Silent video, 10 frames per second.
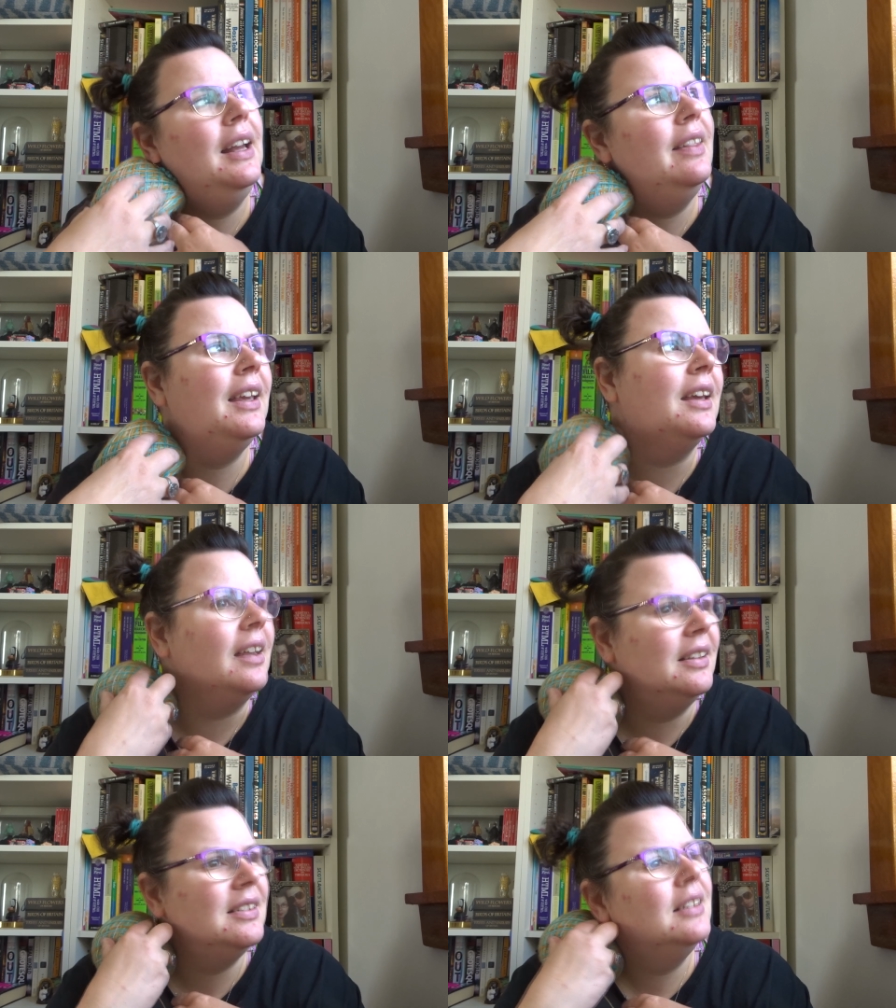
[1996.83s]
I think it
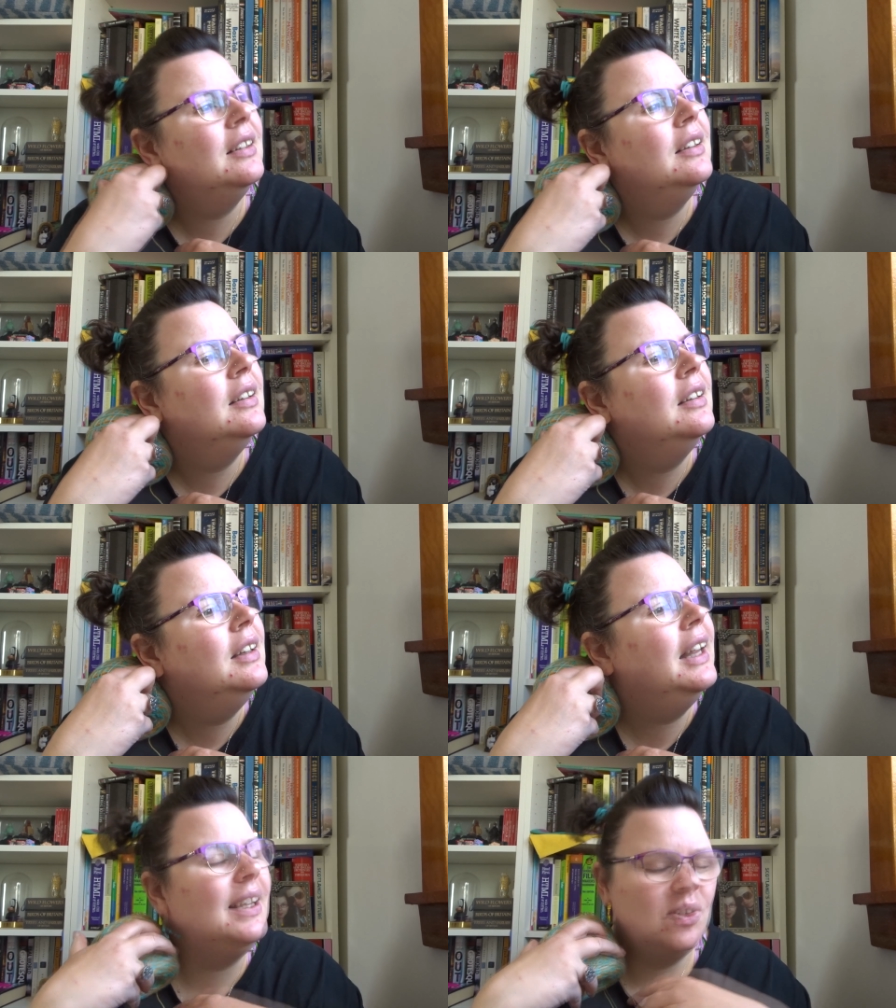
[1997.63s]
is.
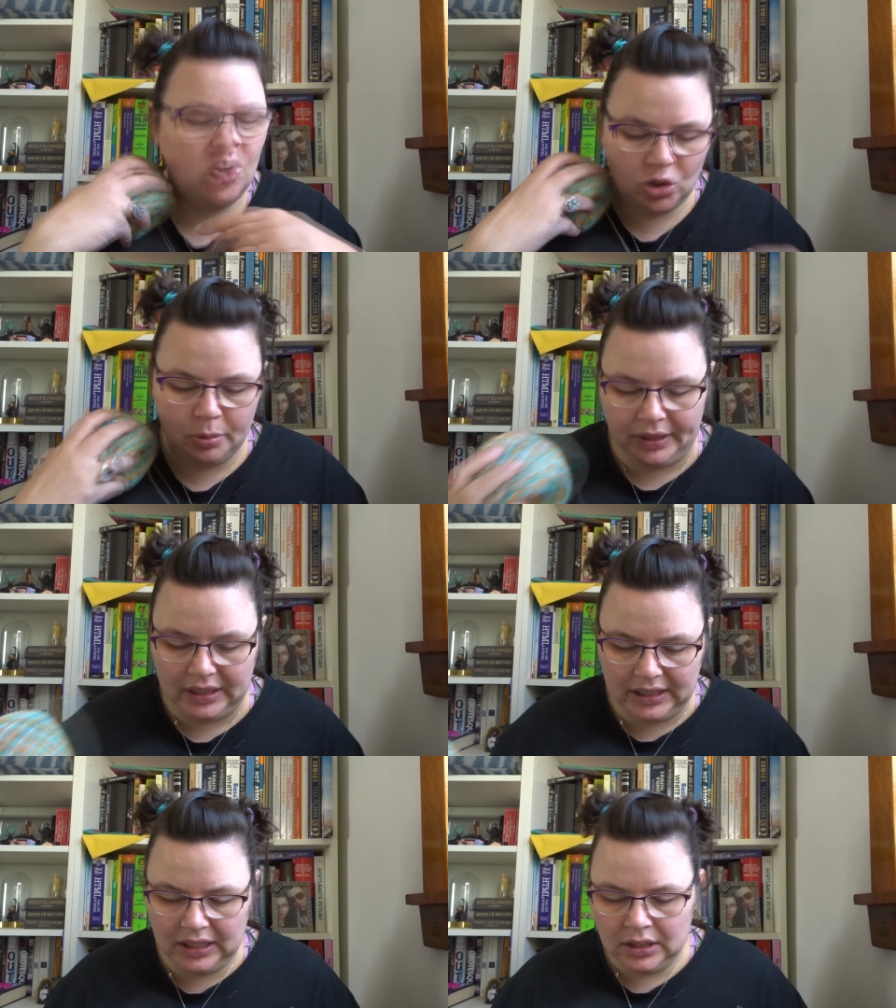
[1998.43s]
Like, it's not too
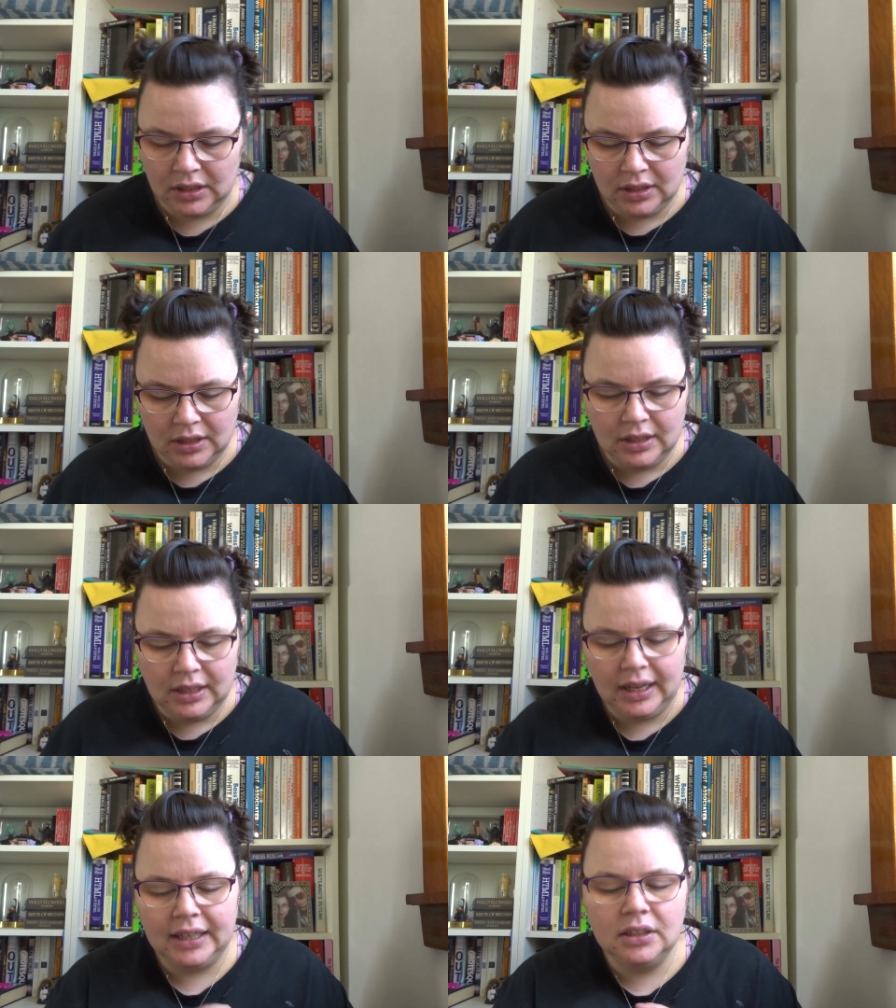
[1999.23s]
prickly.
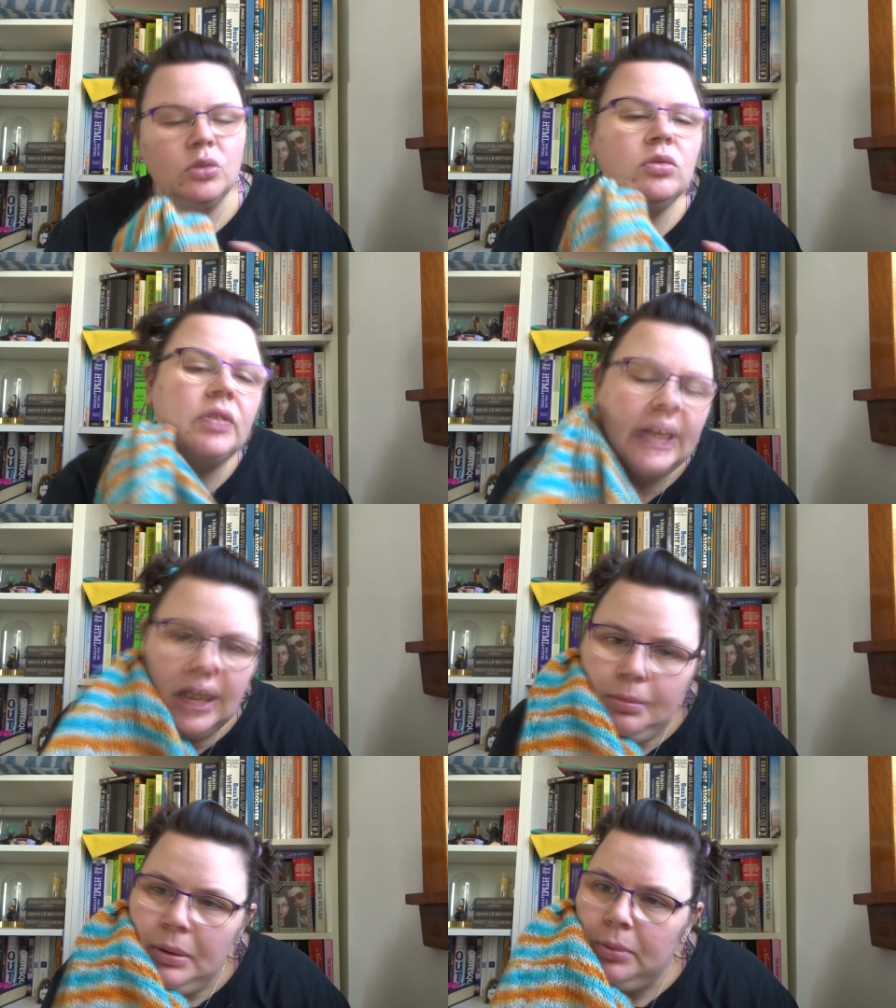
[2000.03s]
I don't think
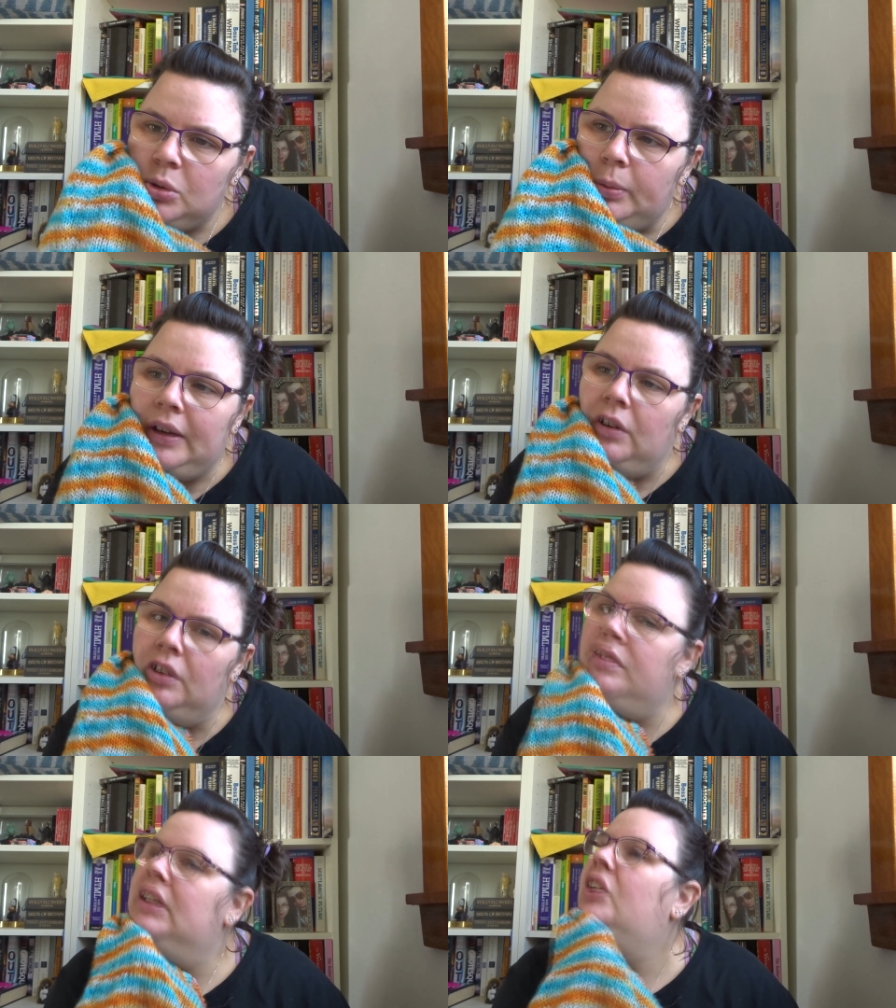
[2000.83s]
I'd be able to wear it on
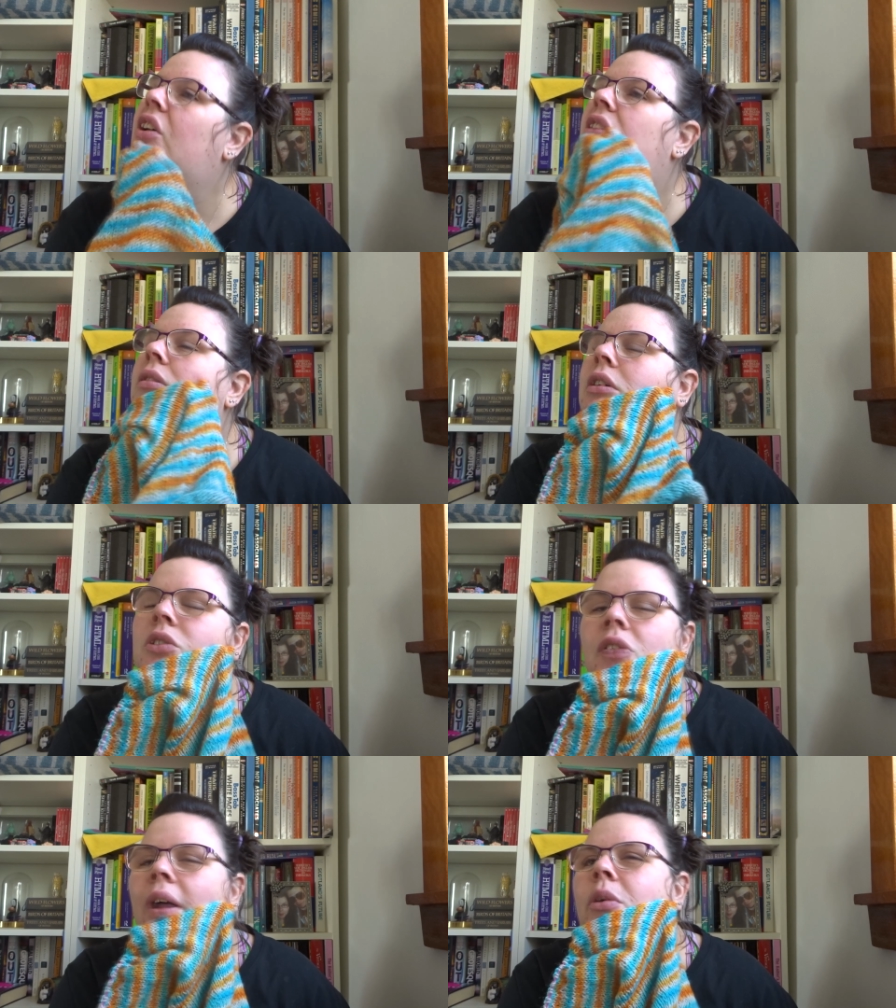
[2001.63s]
a really oh
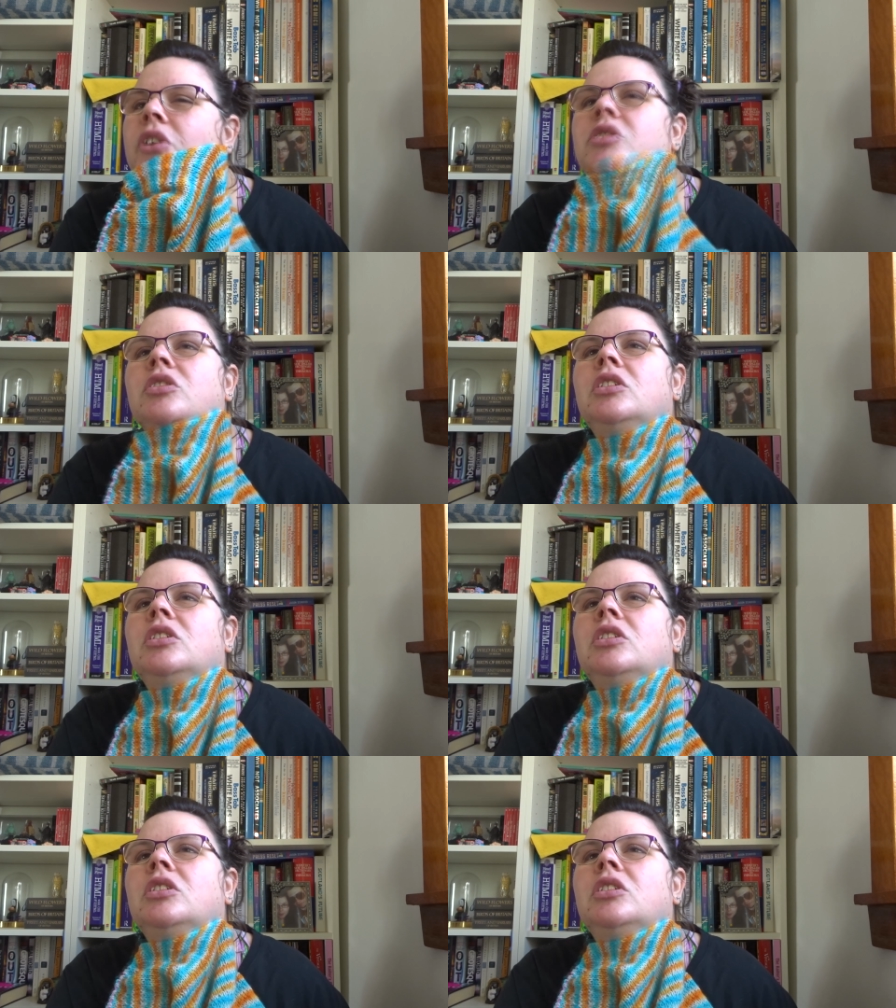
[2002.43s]
no, I would.